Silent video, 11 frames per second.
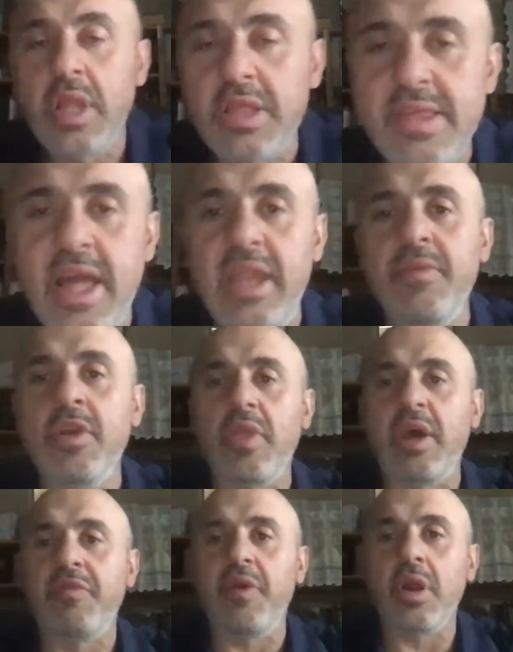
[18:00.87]
let's not even go
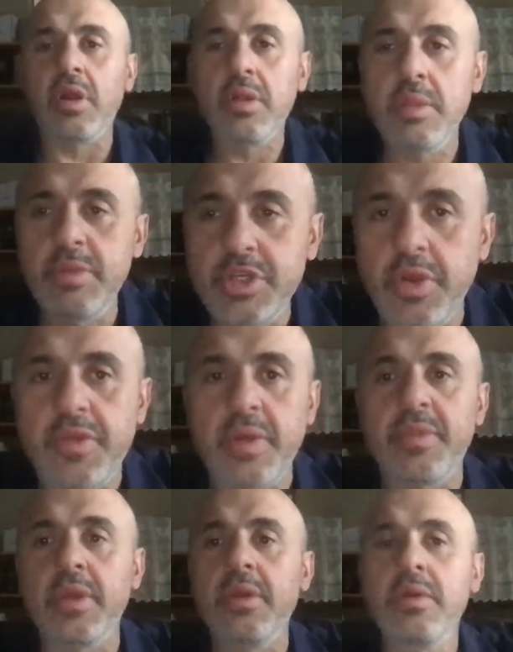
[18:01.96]
that far. Let me show you
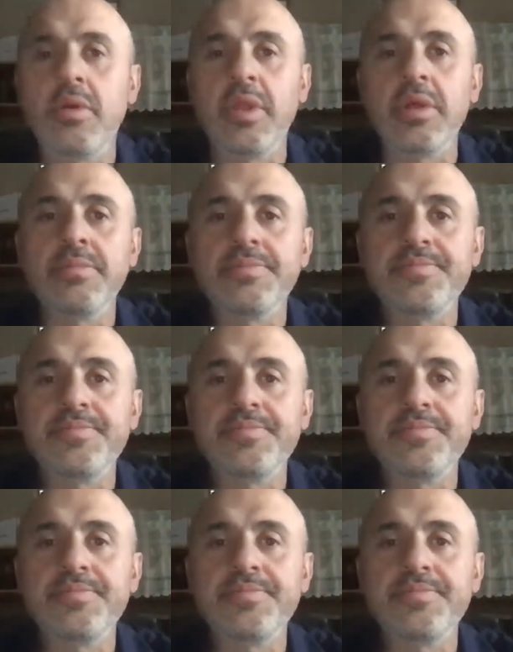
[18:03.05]
something. Hold on.